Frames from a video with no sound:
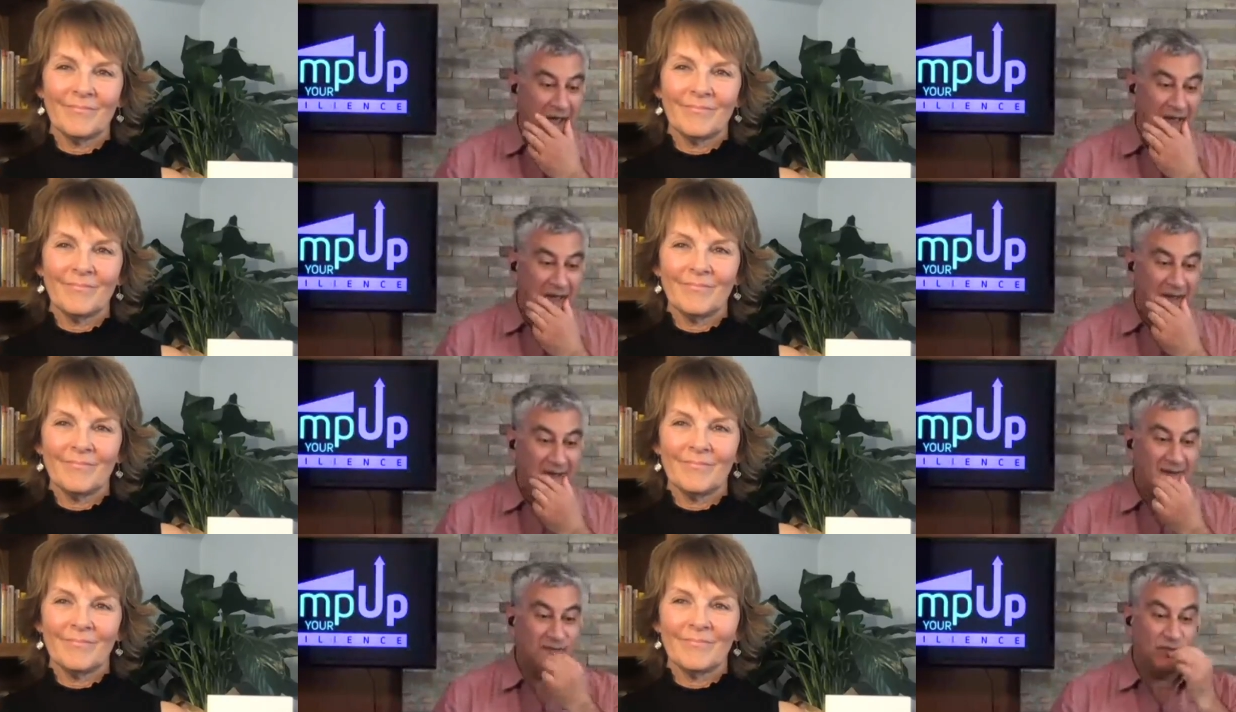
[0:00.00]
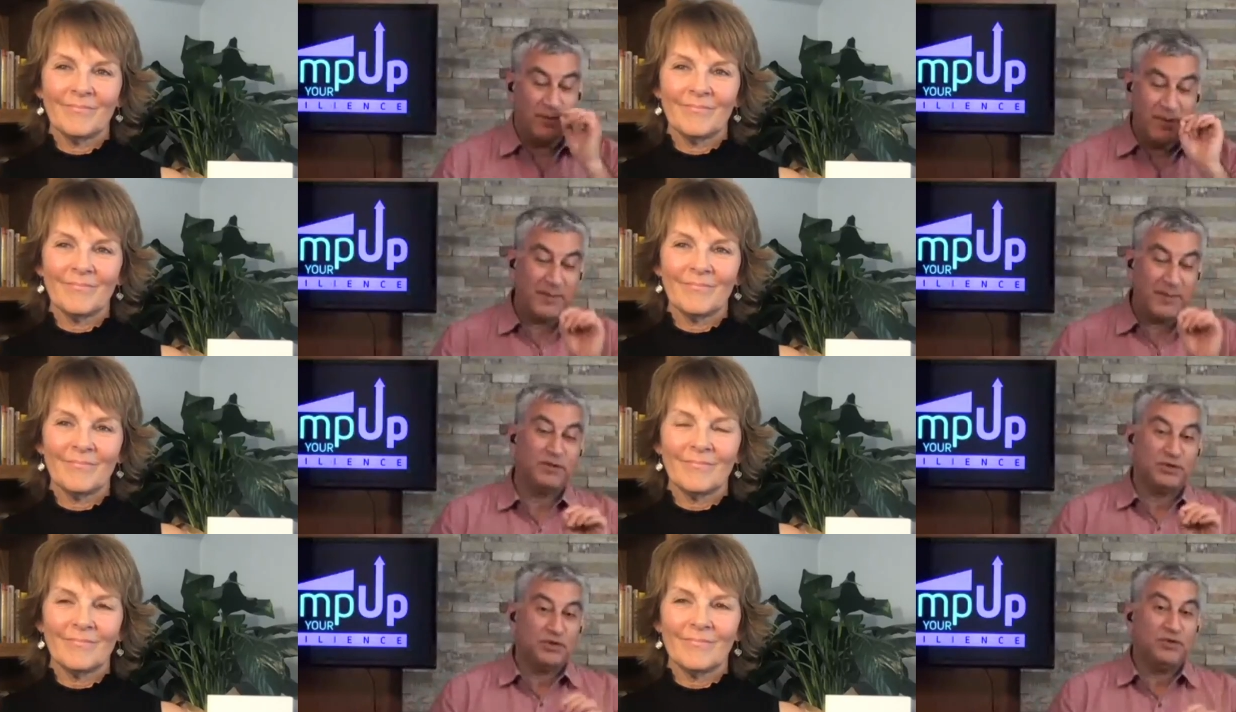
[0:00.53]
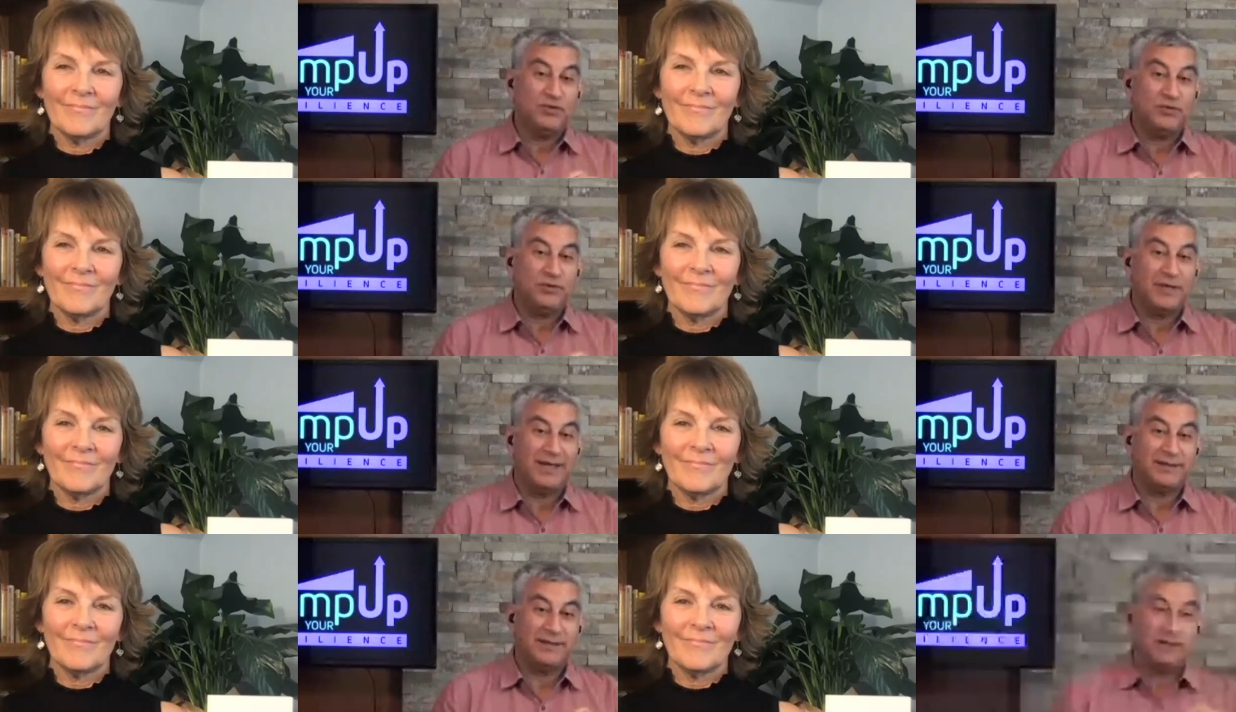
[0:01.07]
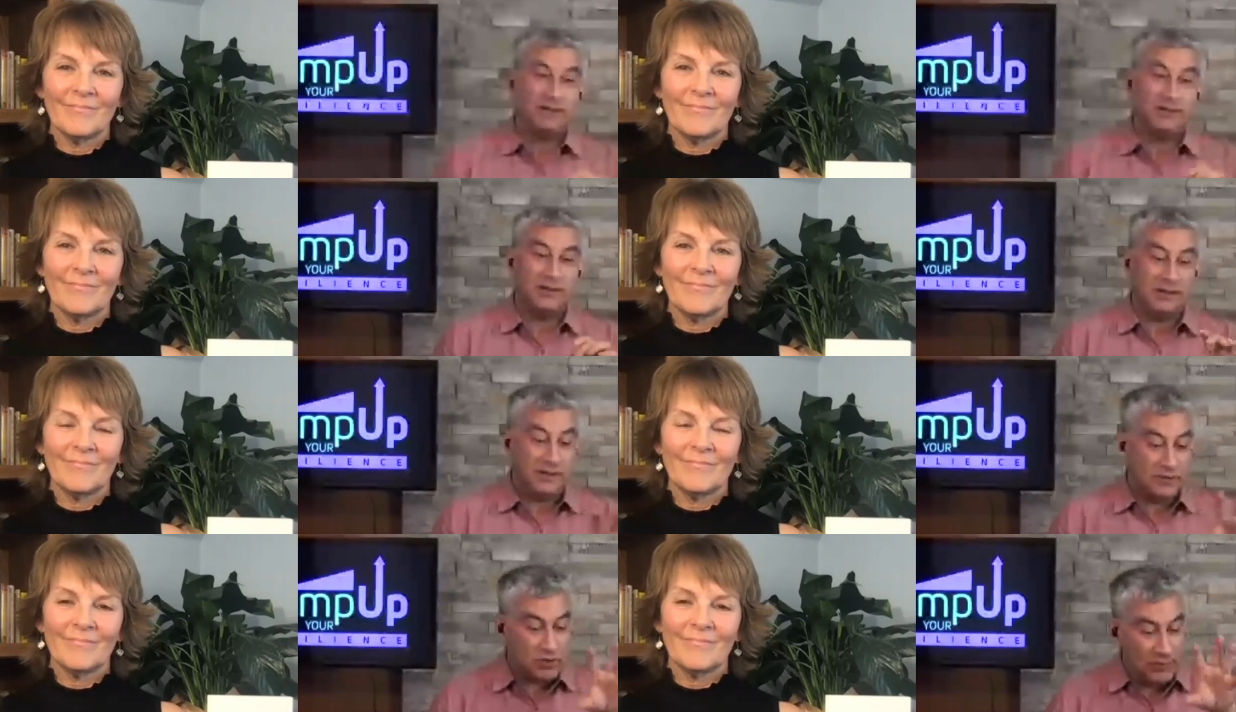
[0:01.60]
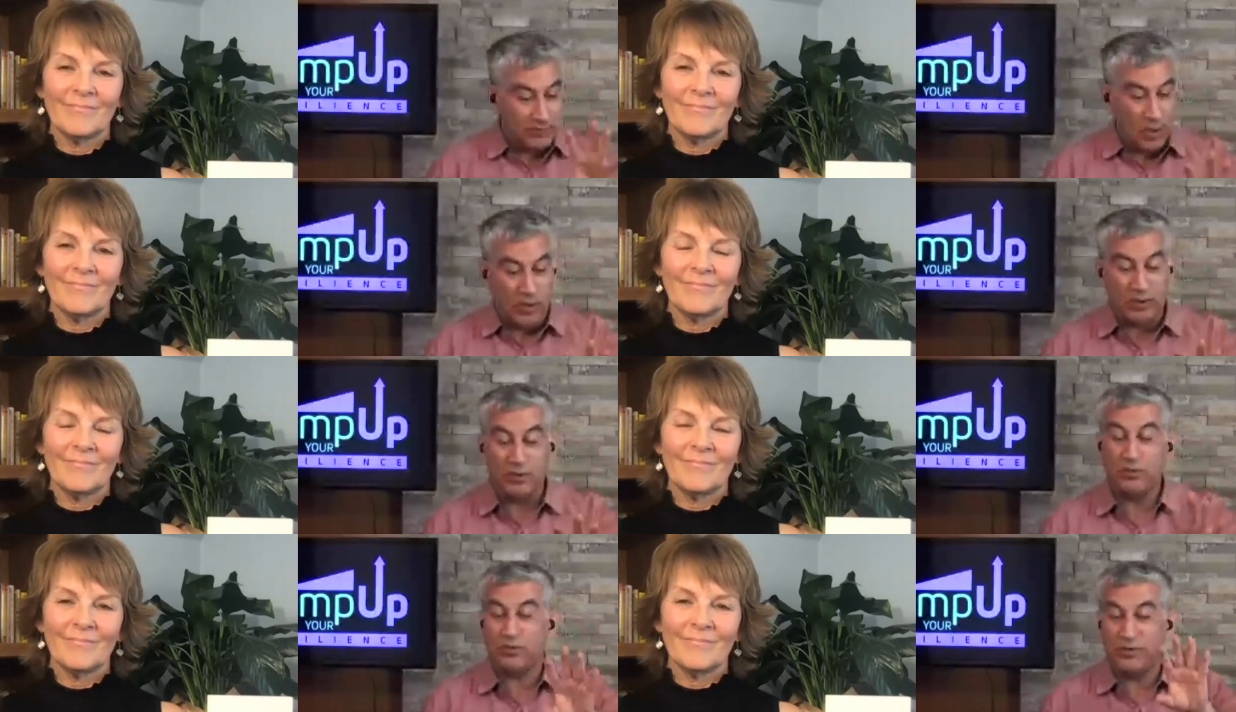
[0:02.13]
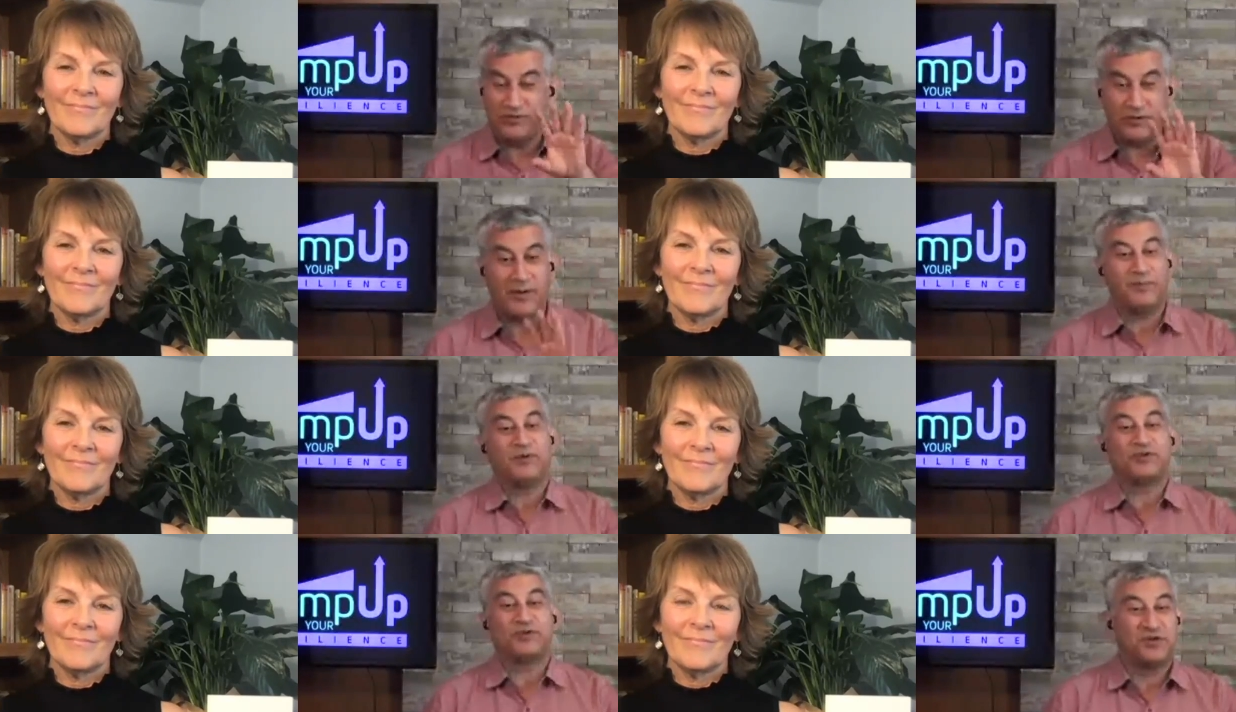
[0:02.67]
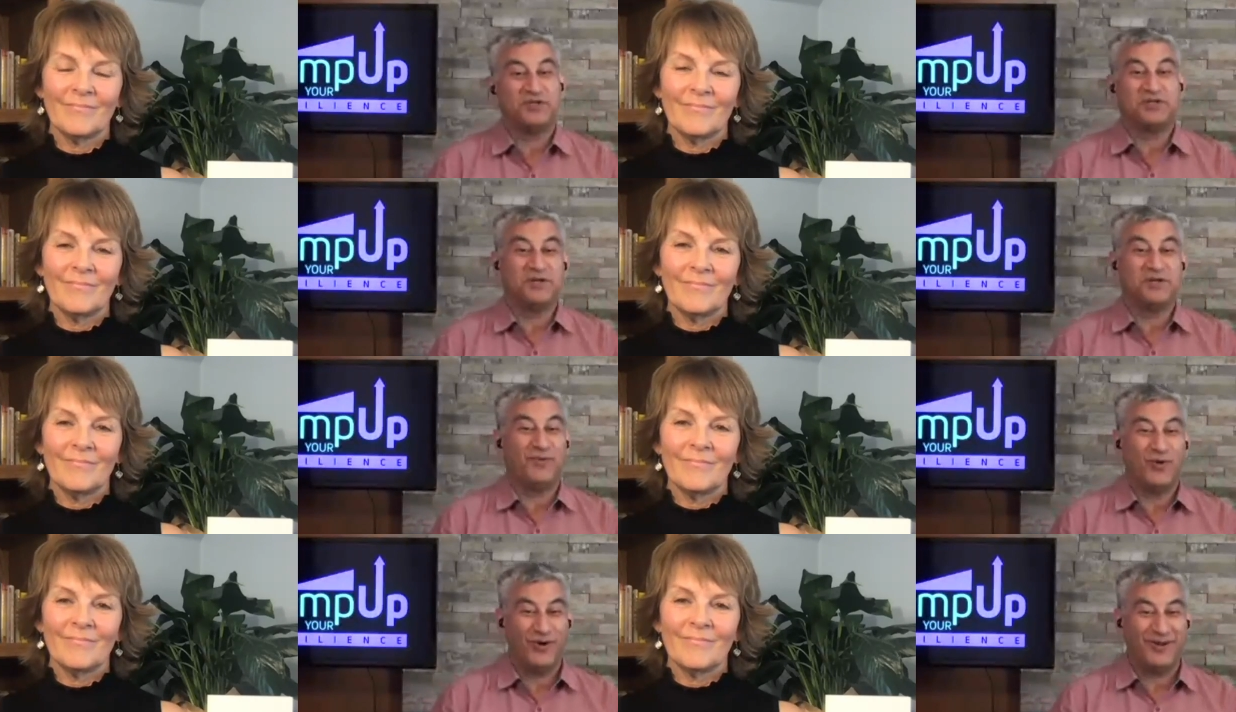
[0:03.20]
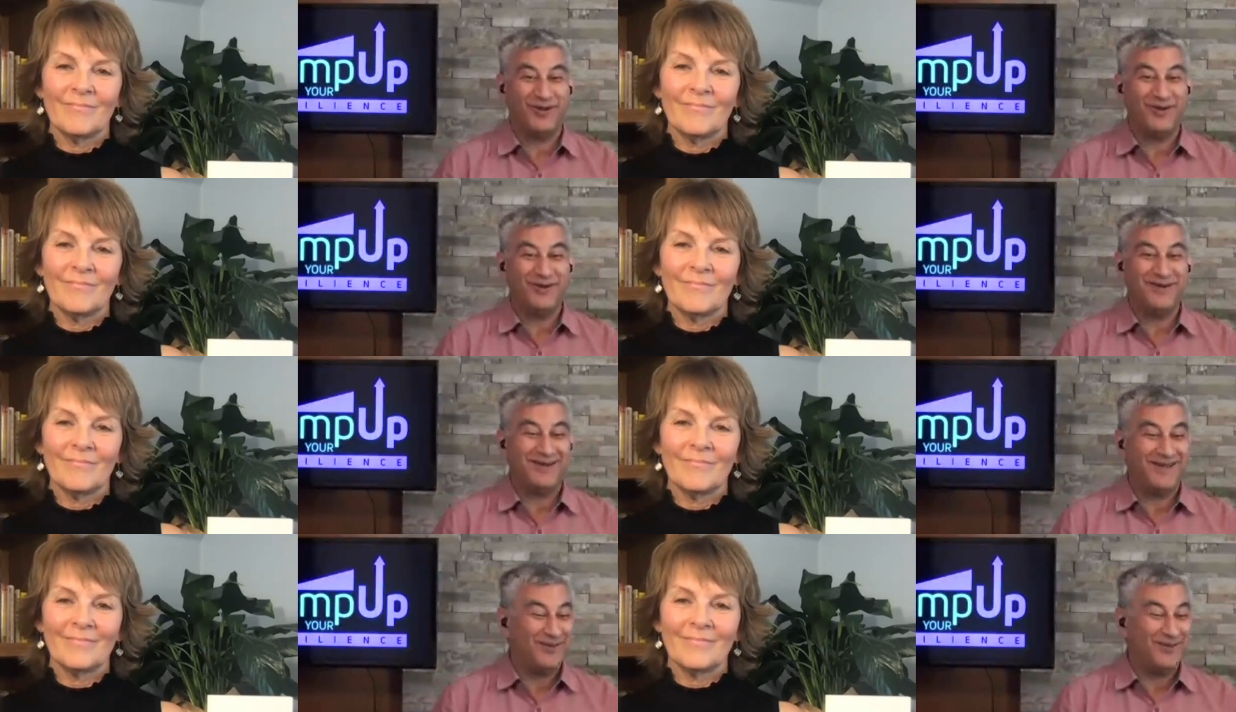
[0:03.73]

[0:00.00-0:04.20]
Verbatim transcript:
Speaker 1: Uh, remember too that the, tomorrow we've got Patricia Morgan,